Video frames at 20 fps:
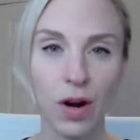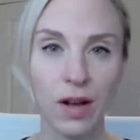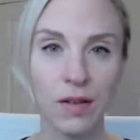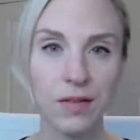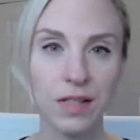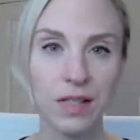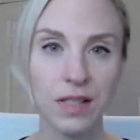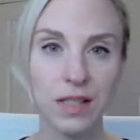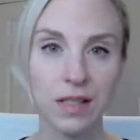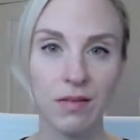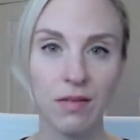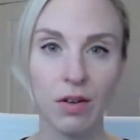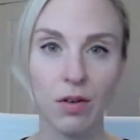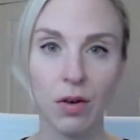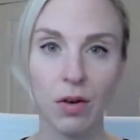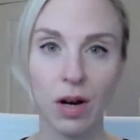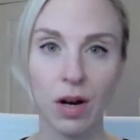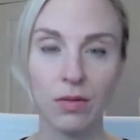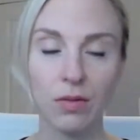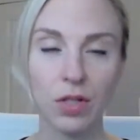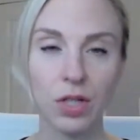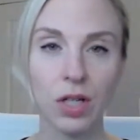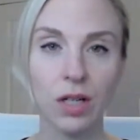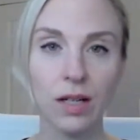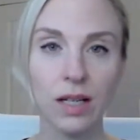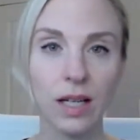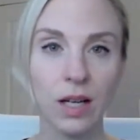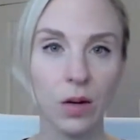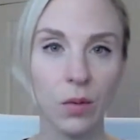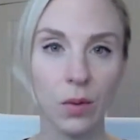ounces of the ground
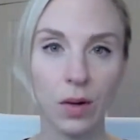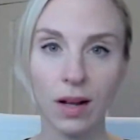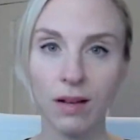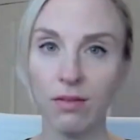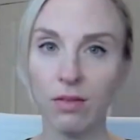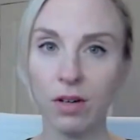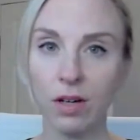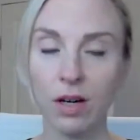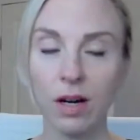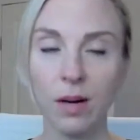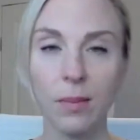turkey or whatever